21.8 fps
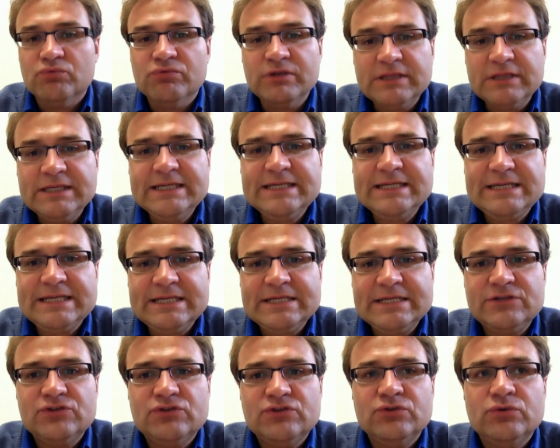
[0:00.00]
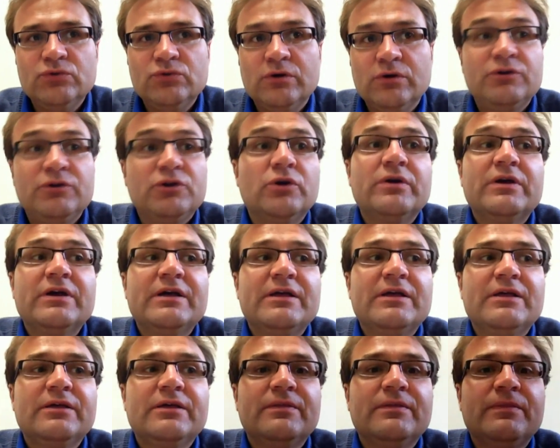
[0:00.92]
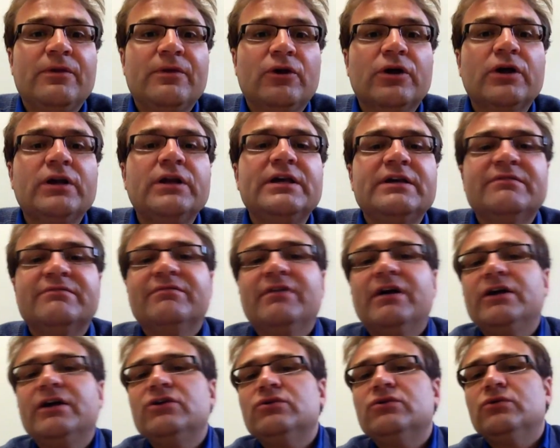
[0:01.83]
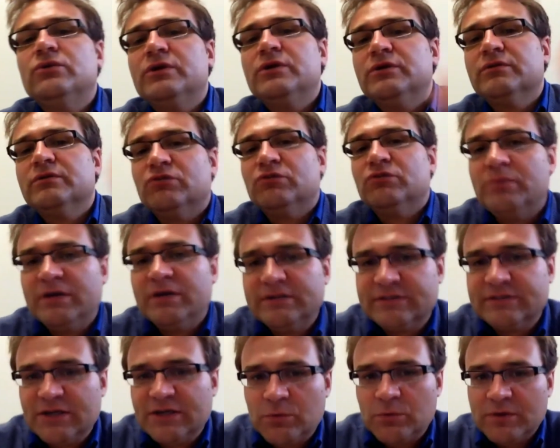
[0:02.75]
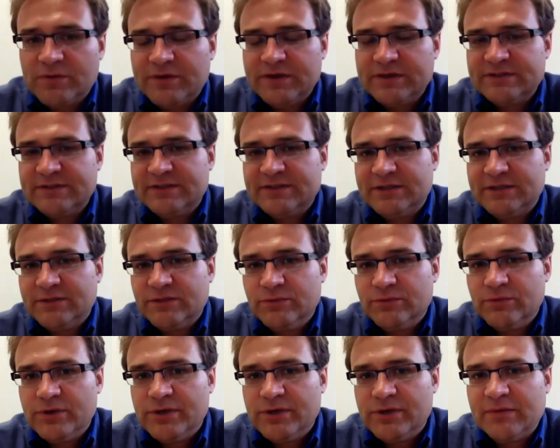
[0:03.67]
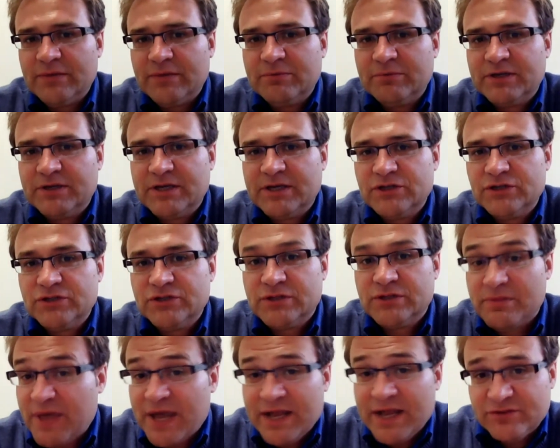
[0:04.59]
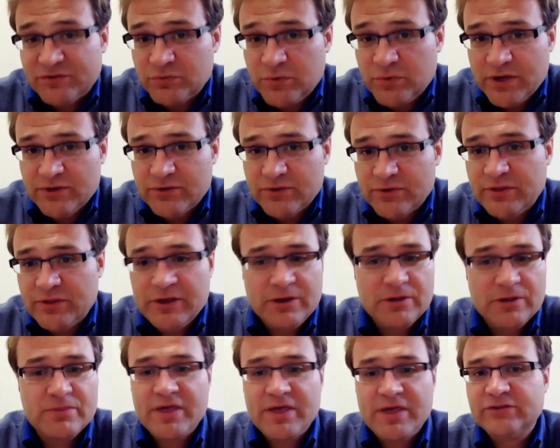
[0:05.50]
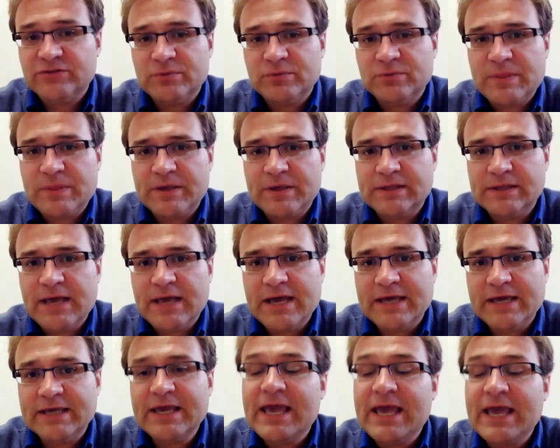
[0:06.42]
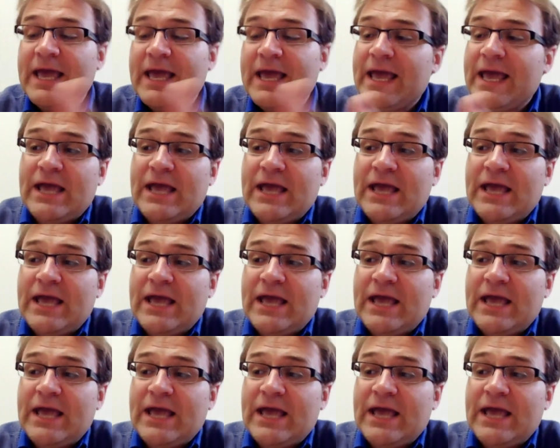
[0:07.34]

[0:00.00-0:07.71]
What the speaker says: You really need to, they're going to invite you to interview based on what they see in the written application. That's why you're there. That's what they like.